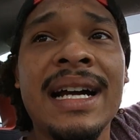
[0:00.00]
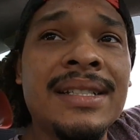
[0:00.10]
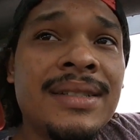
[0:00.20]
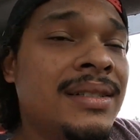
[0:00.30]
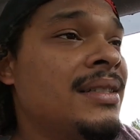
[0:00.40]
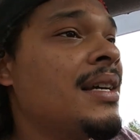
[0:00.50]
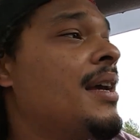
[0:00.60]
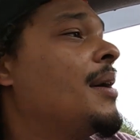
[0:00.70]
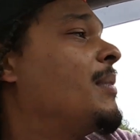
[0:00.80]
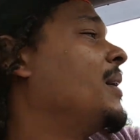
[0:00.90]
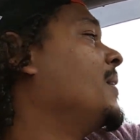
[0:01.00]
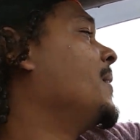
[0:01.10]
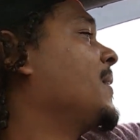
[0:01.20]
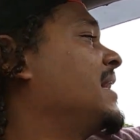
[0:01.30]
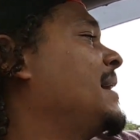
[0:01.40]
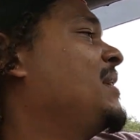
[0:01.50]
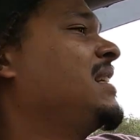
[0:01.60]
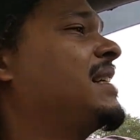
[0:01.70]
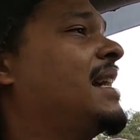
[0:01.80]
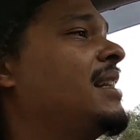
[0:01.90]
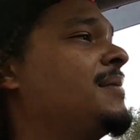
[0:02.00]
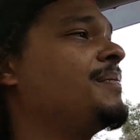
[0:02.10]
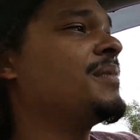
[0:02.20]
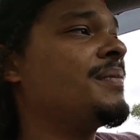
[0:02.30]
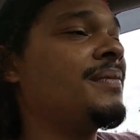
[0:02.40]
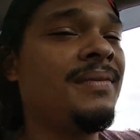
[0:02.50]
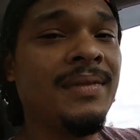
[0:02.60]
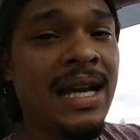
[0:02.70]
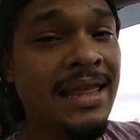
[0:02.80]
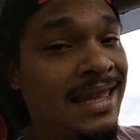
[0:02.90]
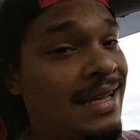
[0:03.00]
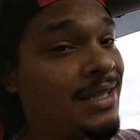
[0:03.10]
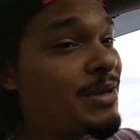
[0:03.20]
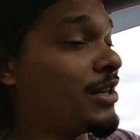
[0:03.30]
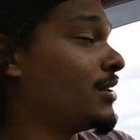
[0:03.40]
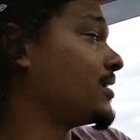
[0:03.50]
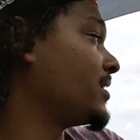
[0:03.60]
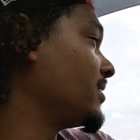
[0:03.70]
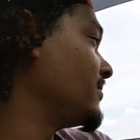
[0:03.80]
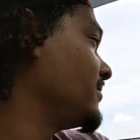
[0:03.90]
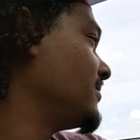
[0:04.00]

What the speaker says: are assholes. But with that being said, I think it's my girl's turn.